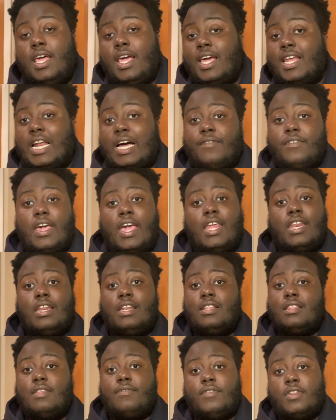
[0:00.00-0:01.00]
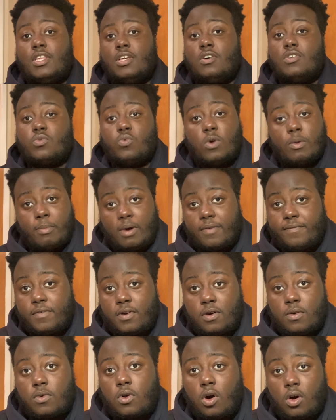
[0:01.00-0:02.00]
and I've edited the videos with my
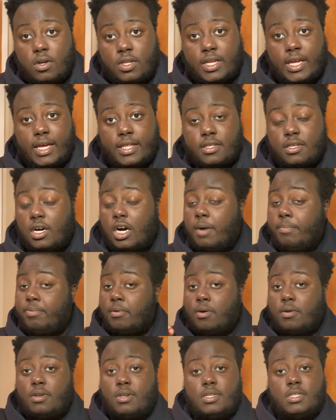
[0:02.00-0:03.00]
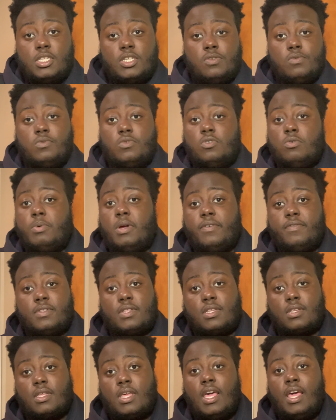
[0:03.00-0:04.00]
phone all together, uploaded it to YouTube,
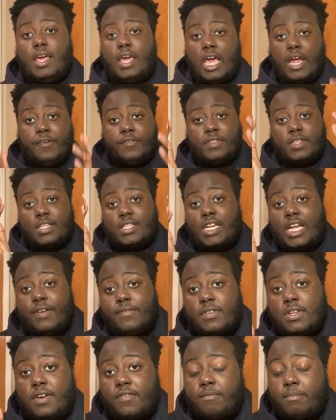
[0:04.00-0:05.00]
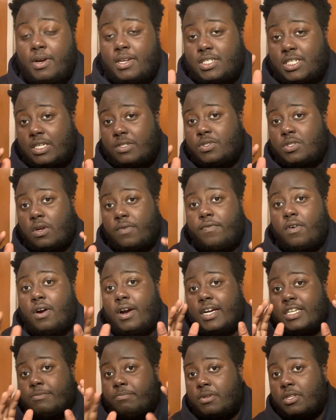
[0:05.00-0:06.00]
everything. Everything that I've done for my channel so far
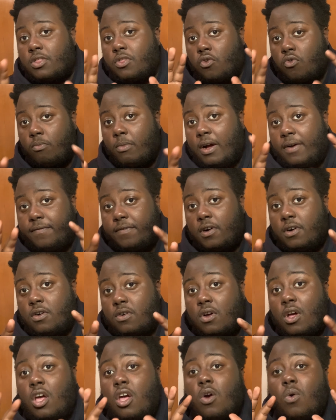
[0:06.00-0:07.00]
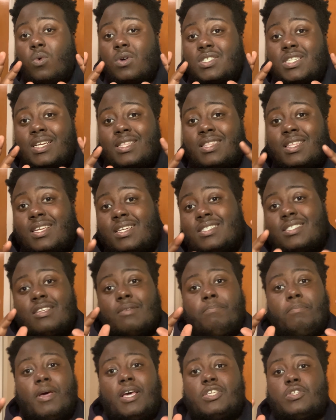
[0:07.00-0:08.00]
has been through my phone, which I think is the
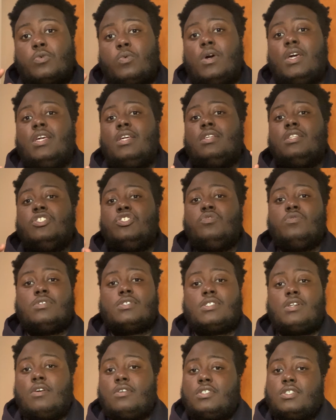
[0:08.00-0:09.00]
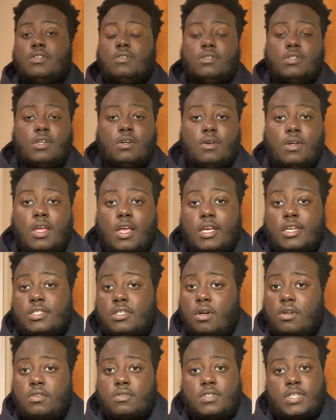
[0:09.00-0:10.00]
best way that you can start your,
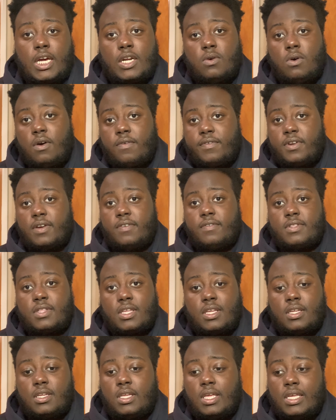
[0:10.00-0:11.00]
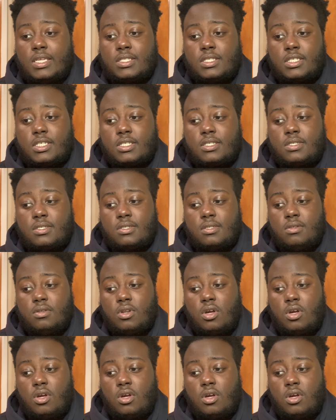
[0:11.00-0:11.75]
start your channel off and everything. Is just,